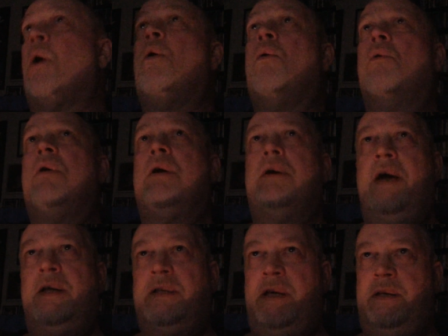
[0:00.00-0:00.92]
Oh,
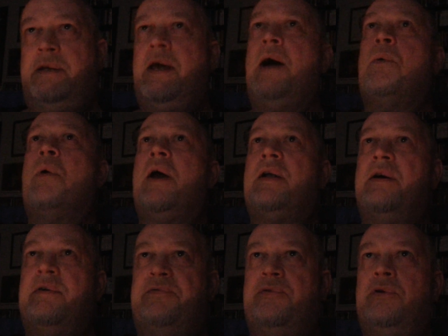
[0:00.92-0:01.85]
and then I want
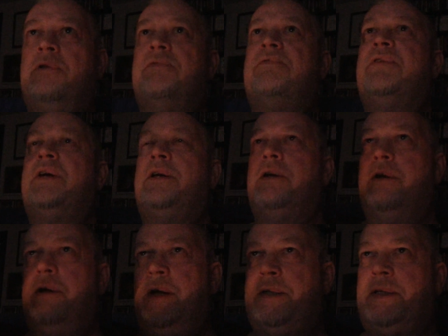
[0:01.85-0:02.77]
a full
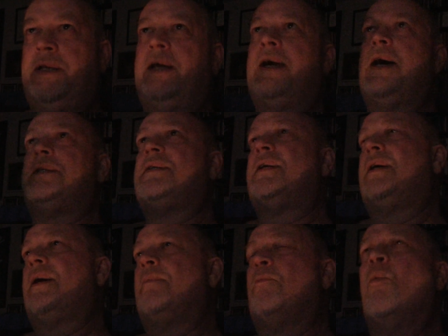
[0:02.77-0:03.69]
figure, and then I got to
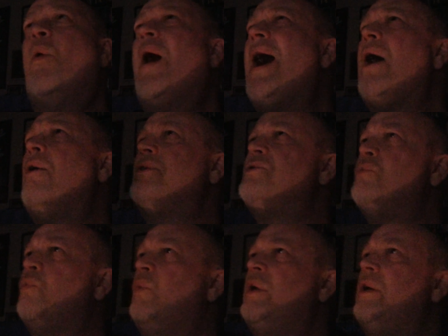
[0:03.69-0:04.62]
him. Wow, it's
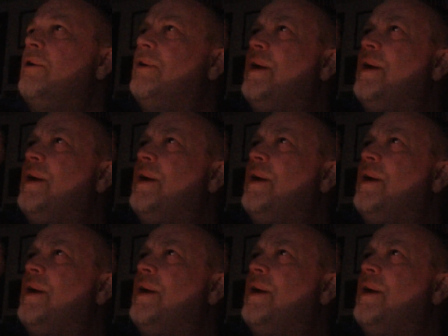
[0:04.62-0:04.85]
weird